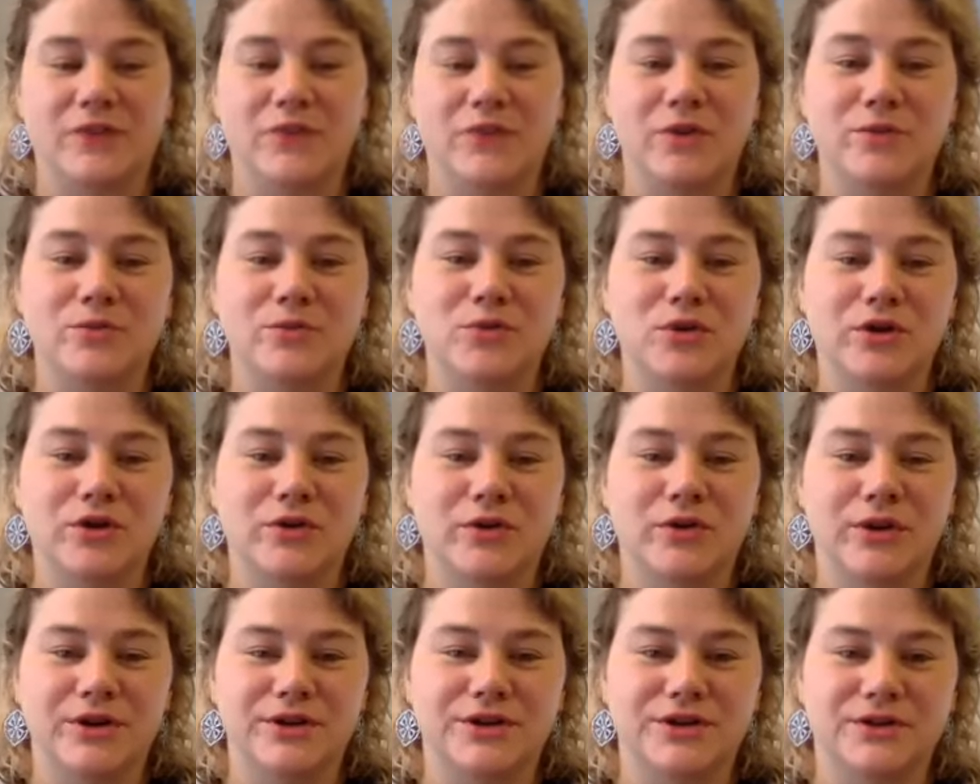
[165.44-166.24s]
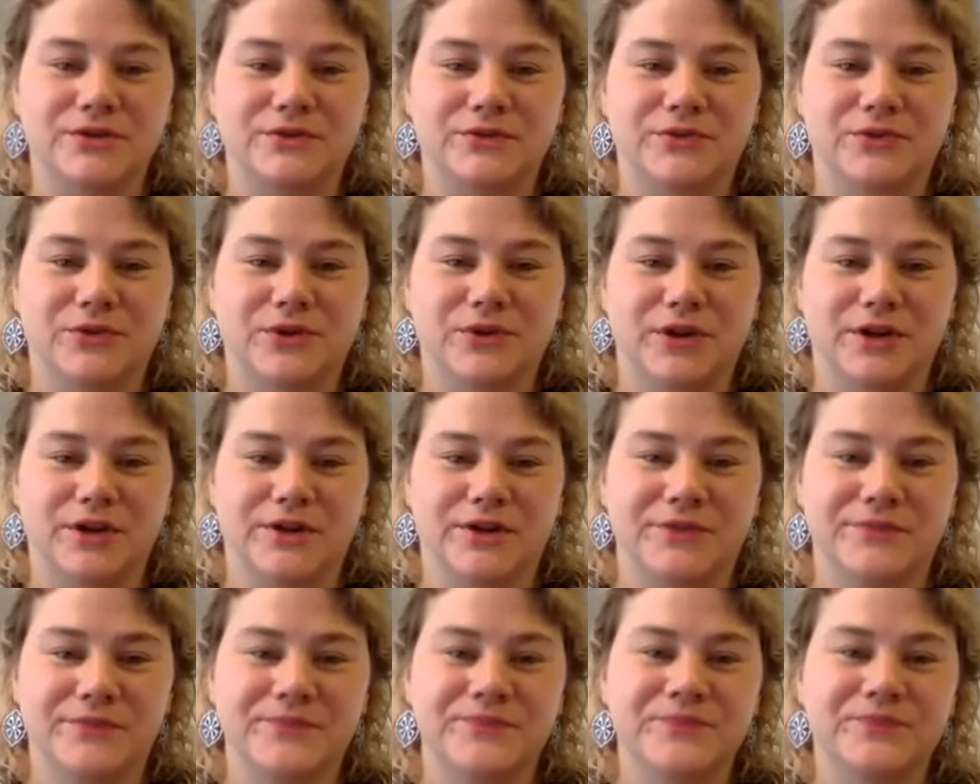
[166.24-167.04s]
one more question for
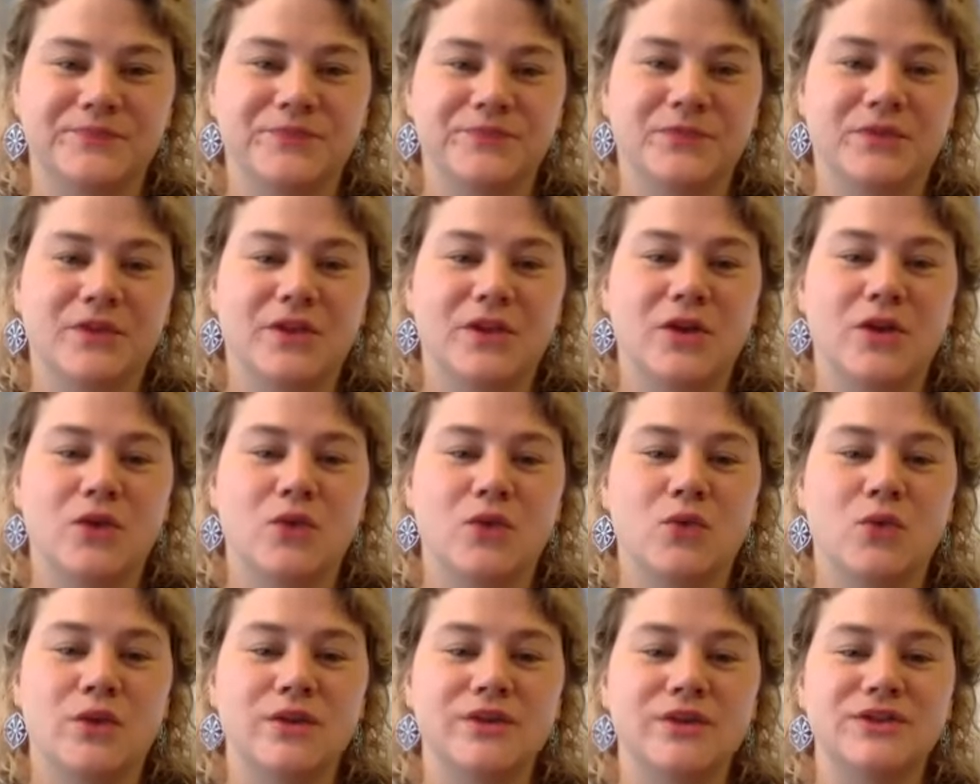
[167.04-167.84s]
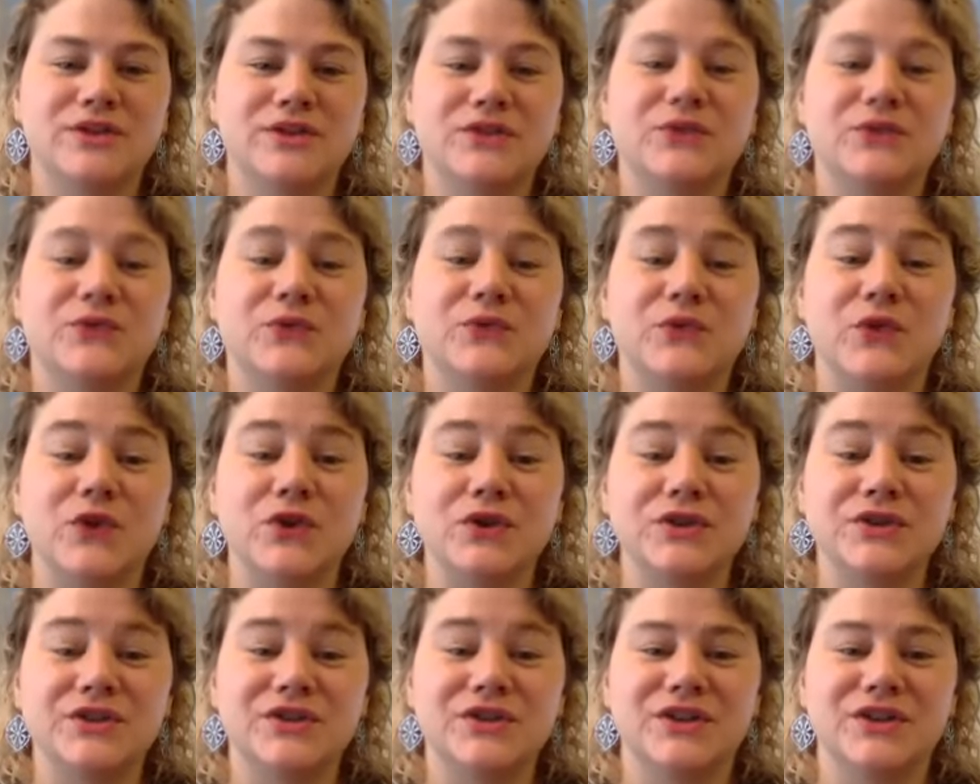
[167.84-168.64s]
you. What's the
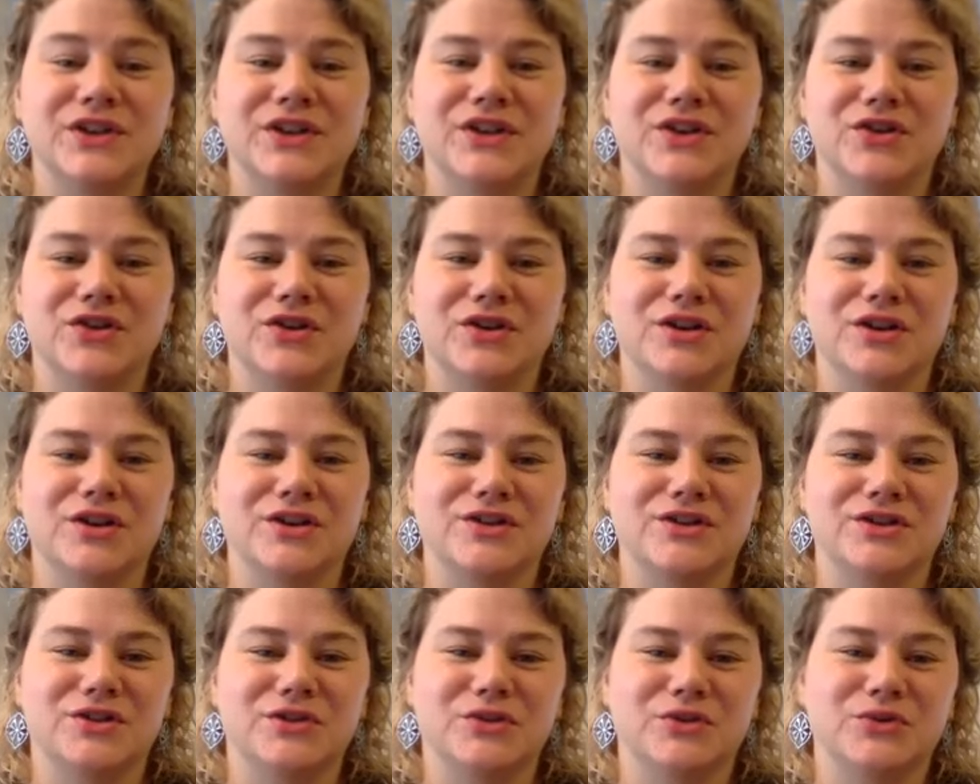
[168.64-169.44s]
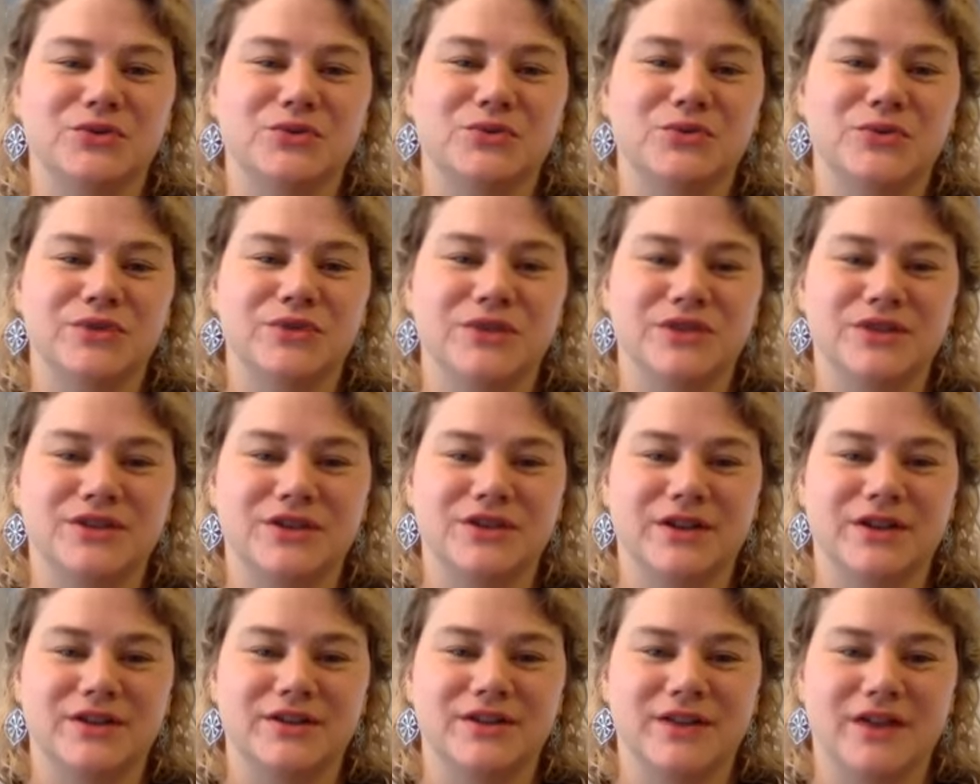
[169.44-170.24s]
first thing you're going to do when the
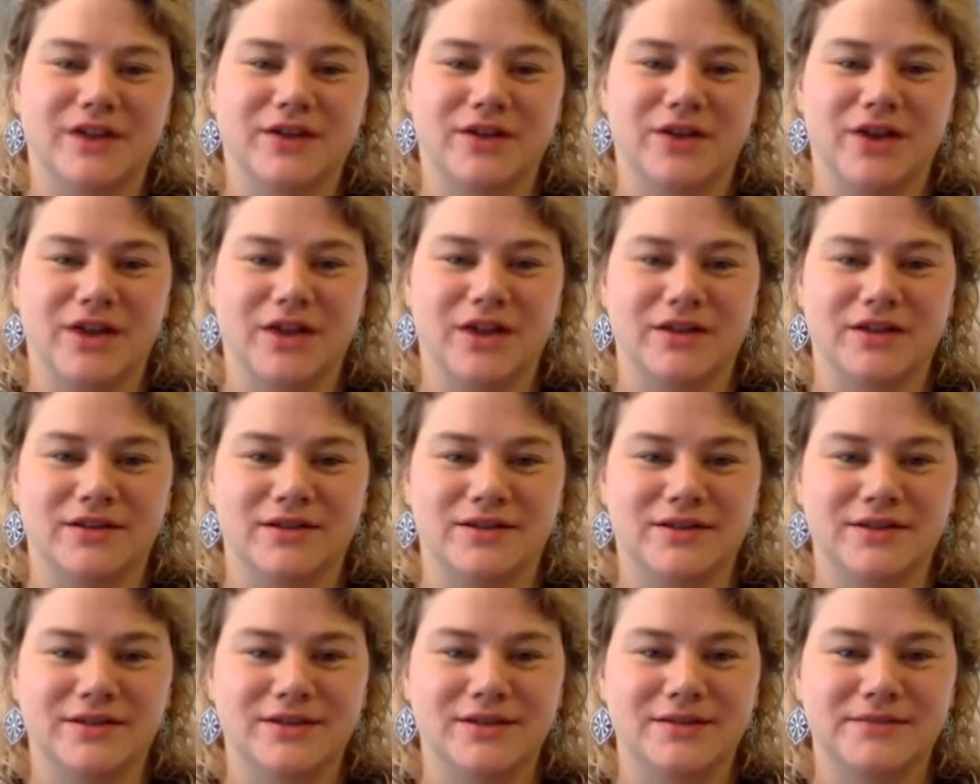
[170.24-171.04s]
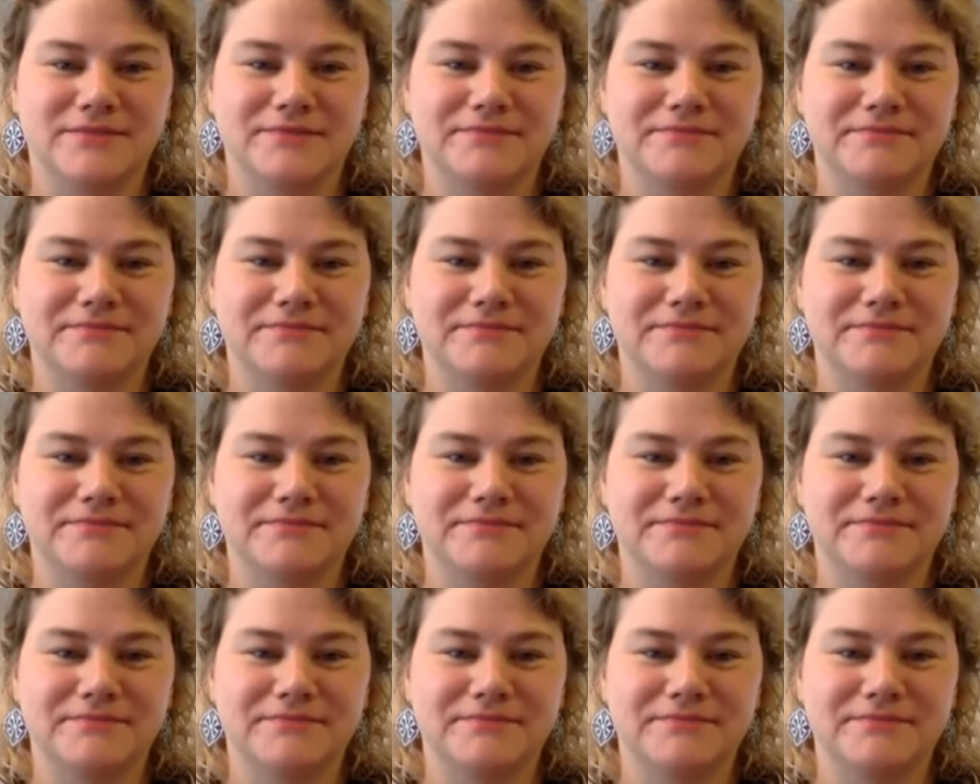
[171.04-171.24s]
shutdown ends?